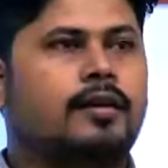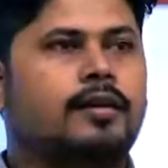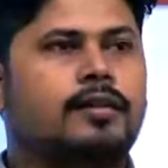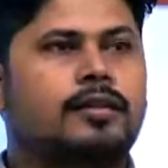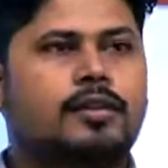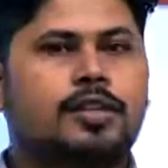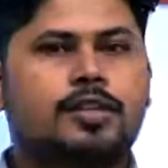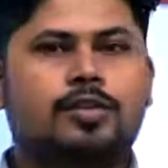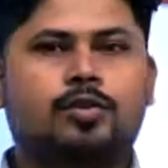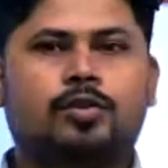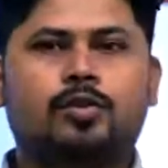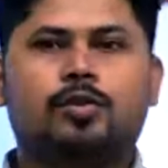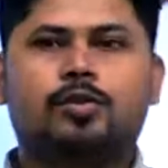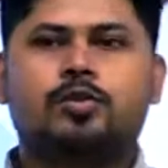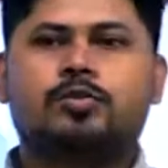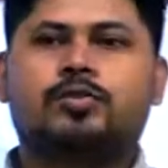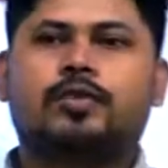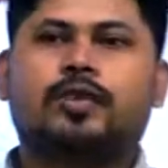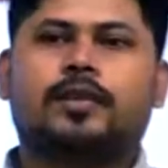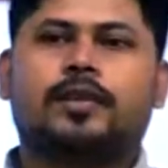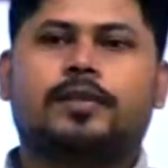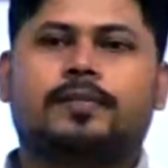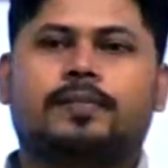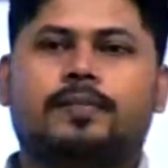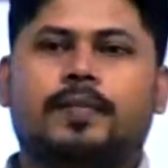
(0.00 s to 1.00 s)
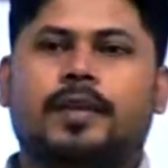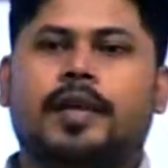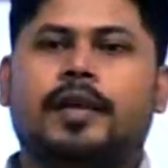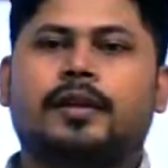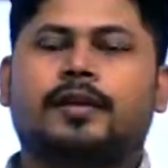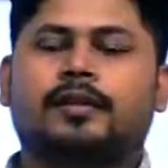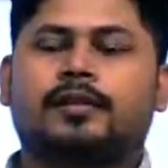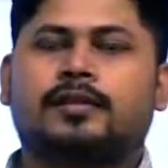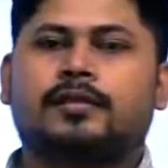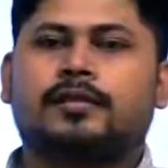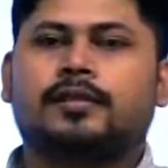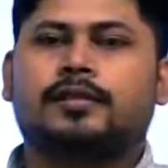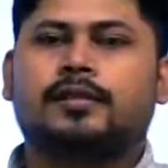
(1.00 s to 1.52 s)
these rules were
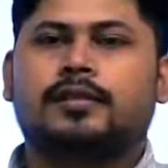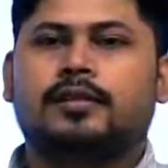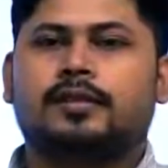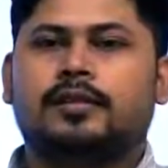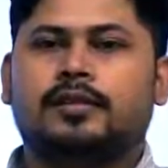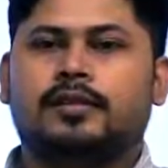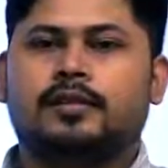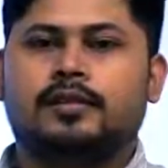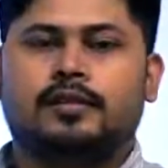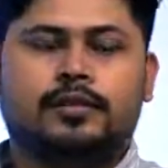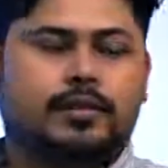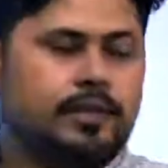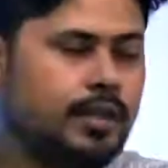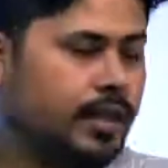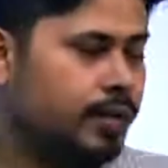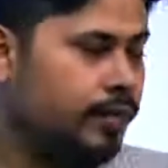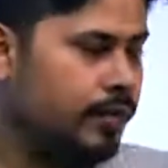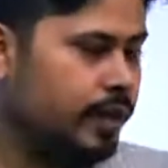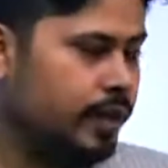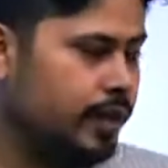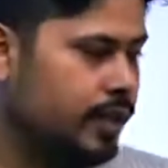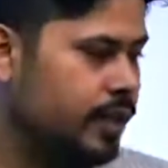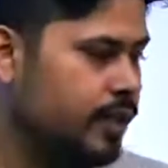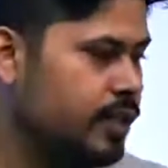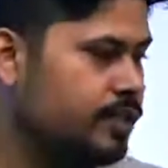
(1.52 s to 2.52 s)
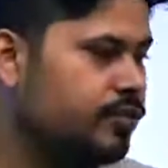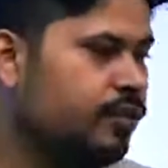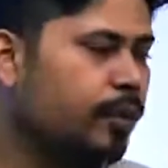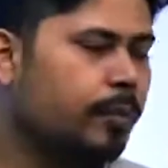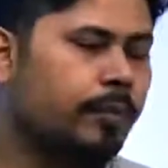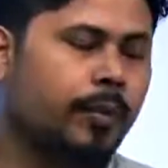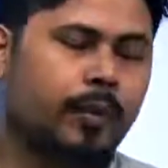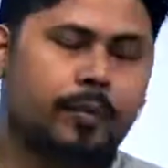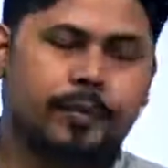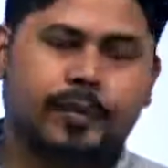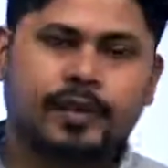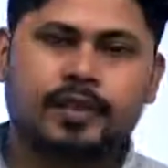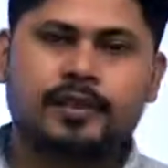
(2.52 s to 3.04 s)
they were released for
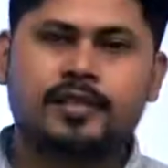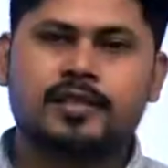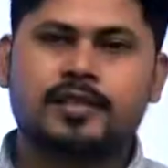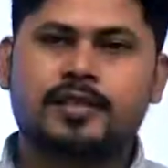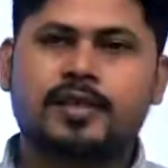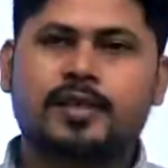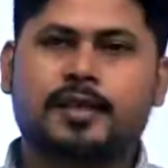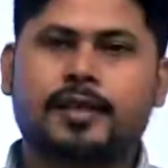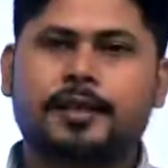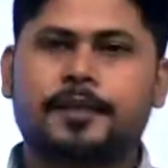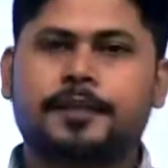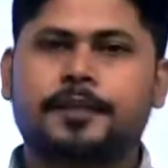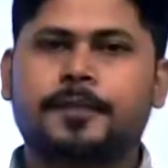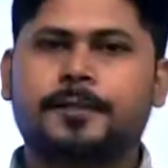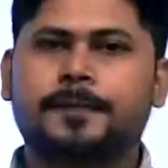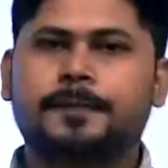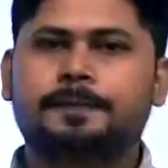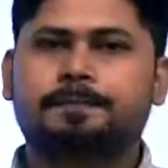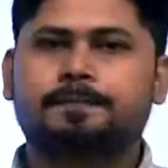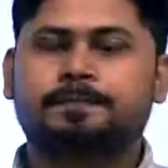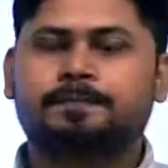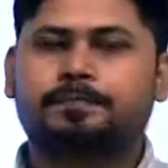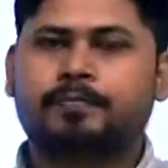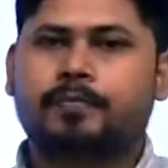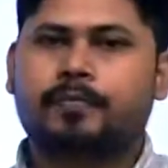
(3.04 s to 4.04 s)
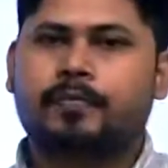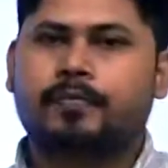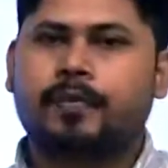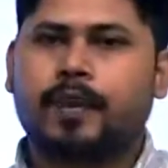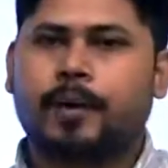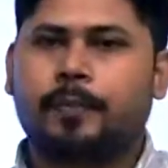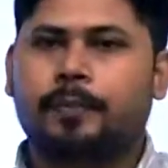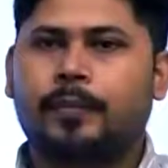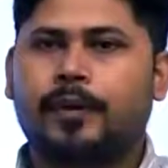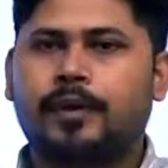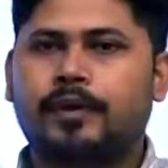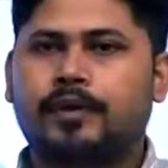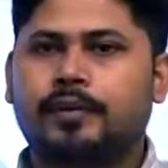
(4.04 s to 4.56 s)
public consultation,
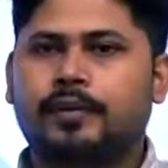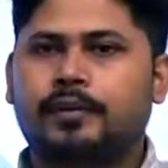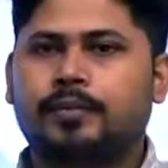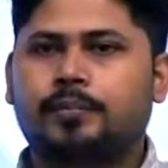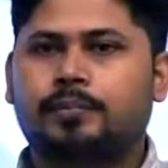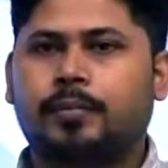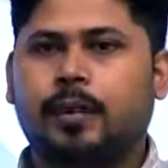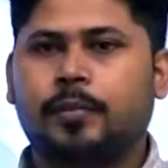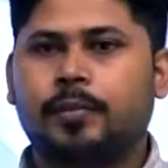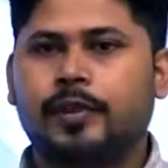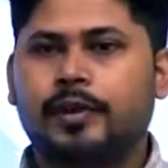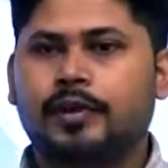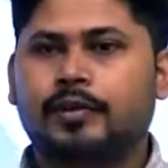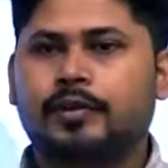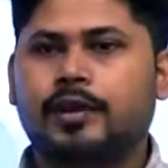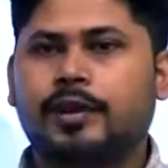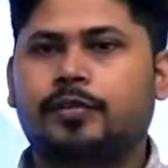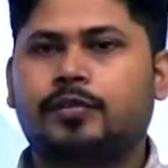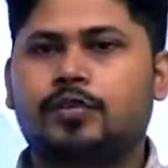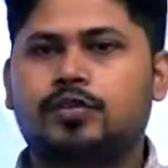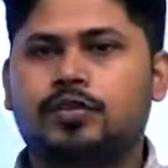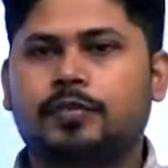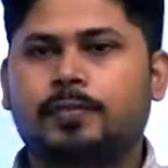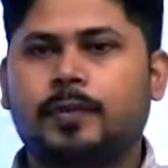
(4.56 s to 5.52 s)
but there was a